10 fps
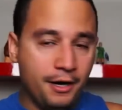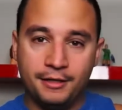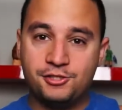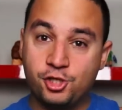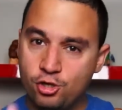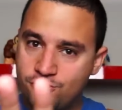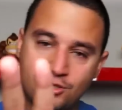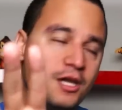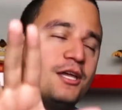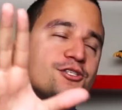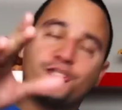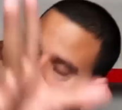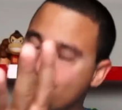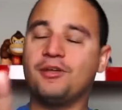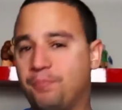Excuse
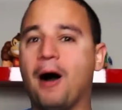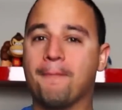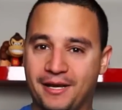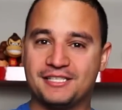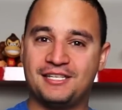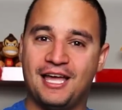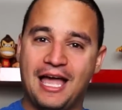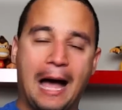the pumpness.